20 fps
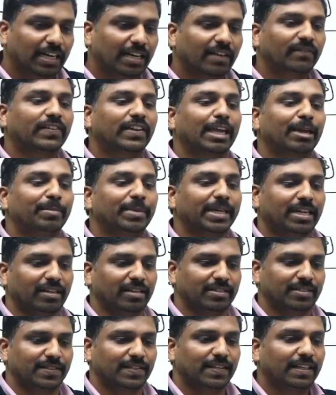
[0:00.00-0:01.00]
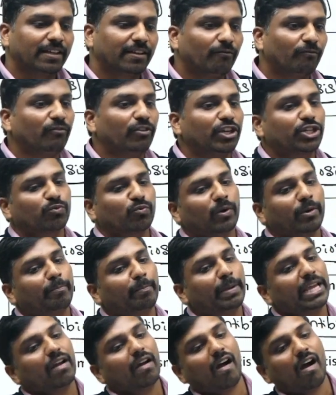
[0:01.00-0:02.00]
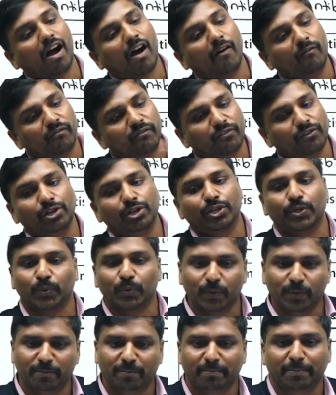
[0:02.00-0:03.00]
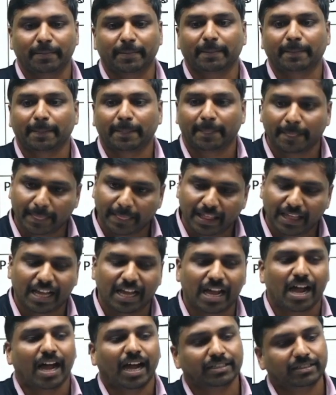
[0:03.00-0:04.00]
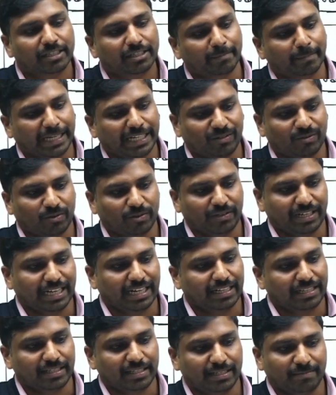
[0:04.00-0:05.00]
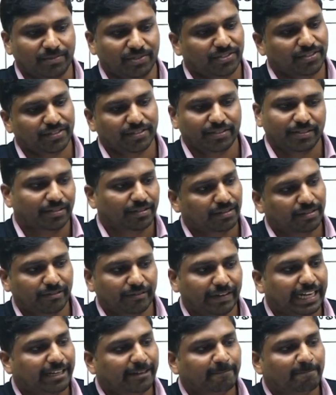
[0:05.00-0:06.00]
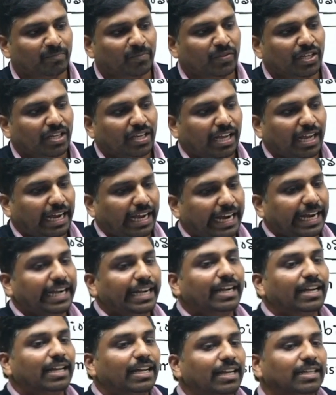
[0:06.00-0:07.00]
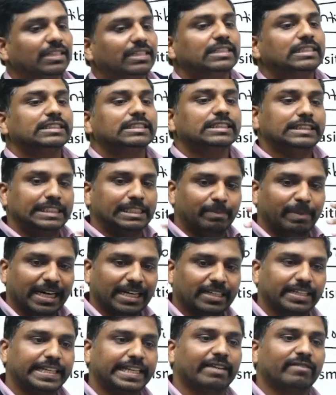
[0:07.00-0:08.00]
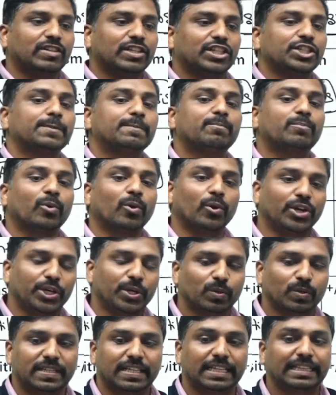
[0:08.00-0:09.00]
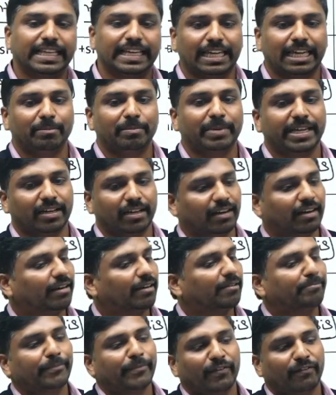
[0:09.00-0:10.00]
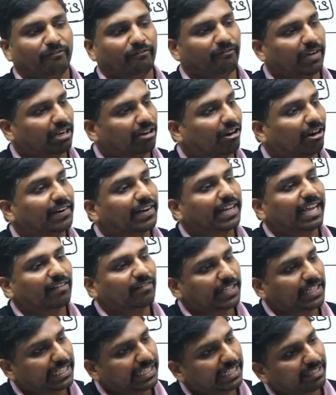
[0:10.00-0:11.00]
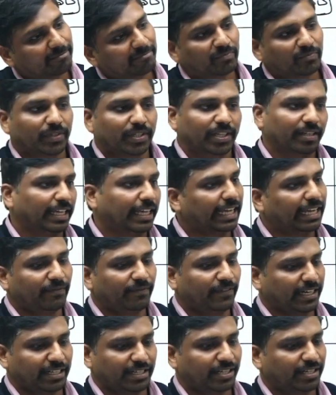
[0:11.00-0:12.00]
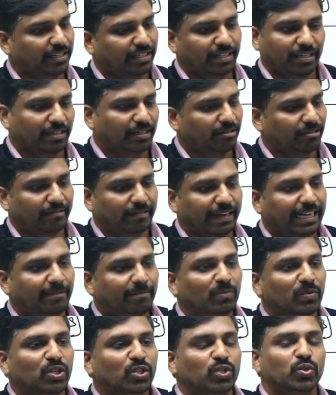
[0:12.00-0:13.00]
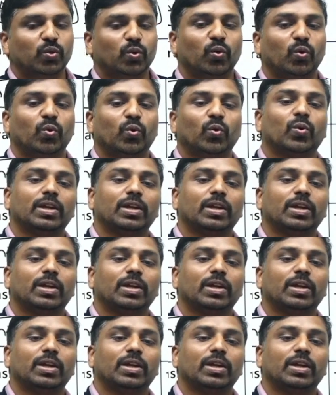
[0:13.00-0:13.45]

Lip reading: chemicals which would be harmful to other microorganisms, right? And the bacteria which is producing the chemical will not have any effect, right? So